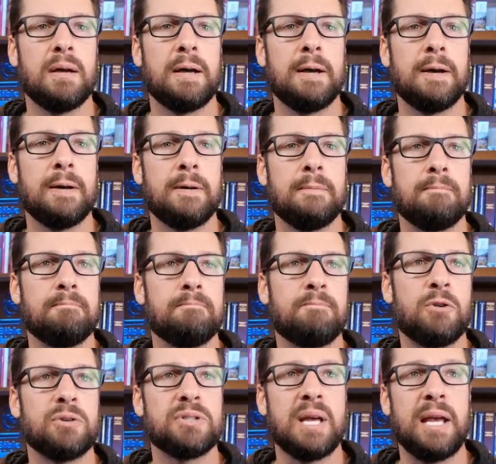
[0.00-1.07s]
um,
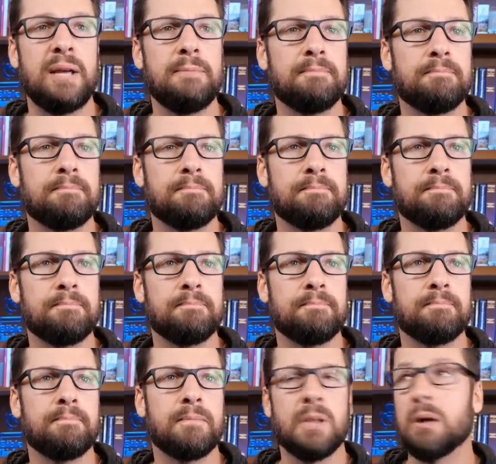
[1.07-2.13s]
verse 8.
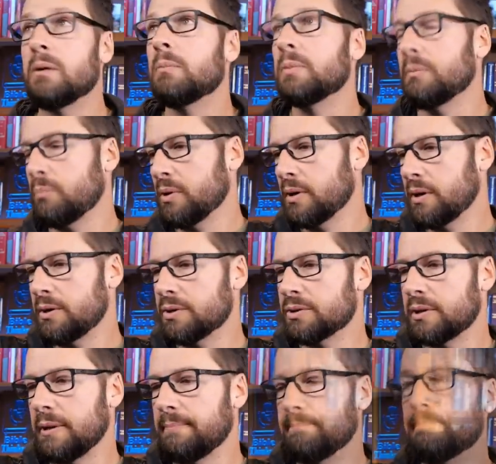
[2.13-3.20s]
Let me put it on your
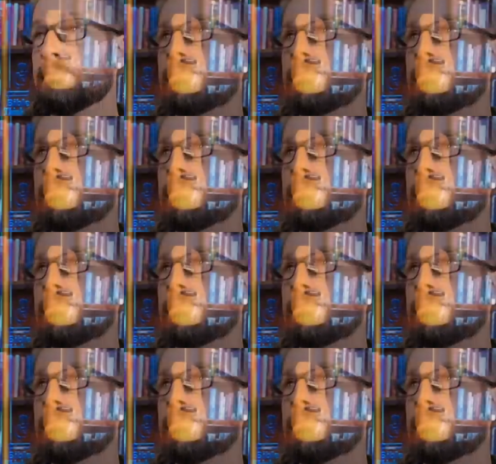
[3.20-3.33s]
screen.